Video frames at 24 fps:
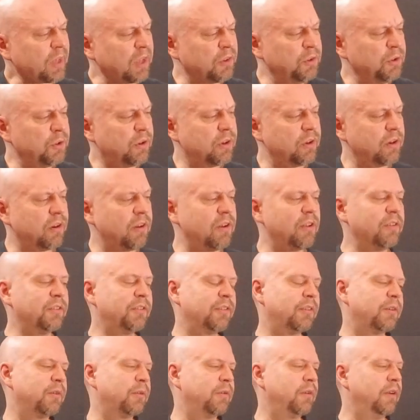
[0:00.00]
You could
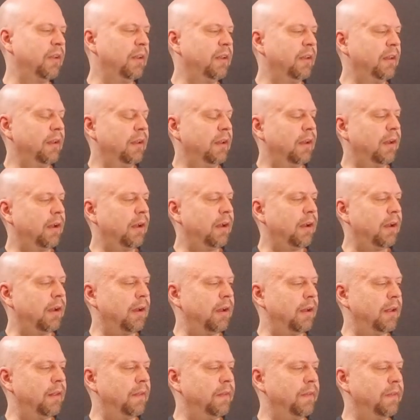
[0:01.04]
also,
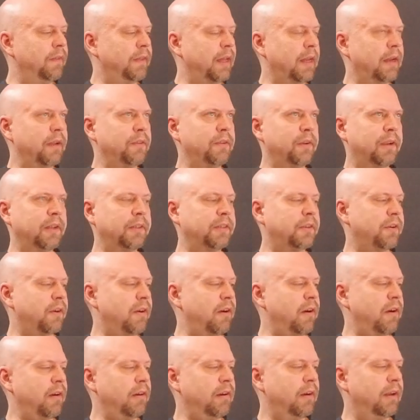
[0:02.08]
that other
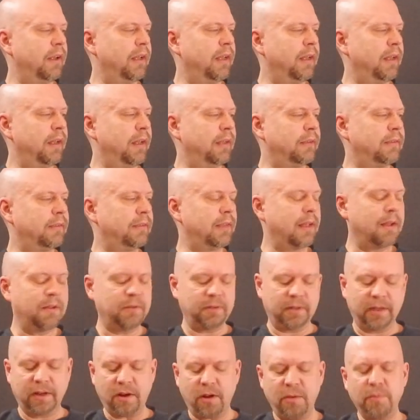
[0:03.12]
guitar,
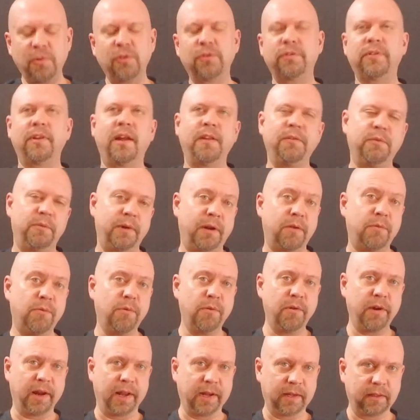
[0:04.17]
it almost on the
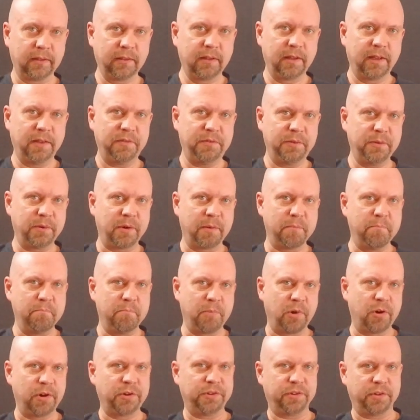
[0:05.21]
recording, if you were to
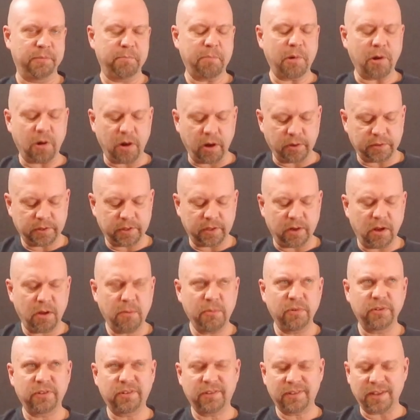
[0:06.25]
merge the parts, it
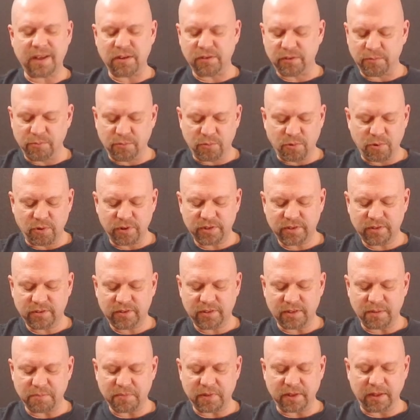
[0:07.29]
almost sounds more
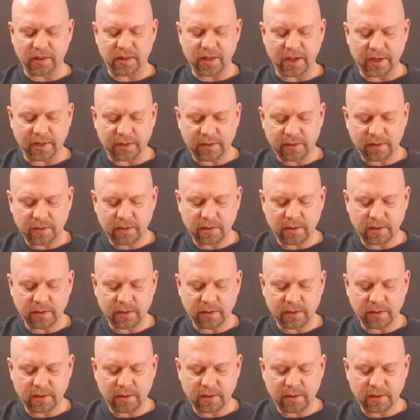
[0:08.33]
something like,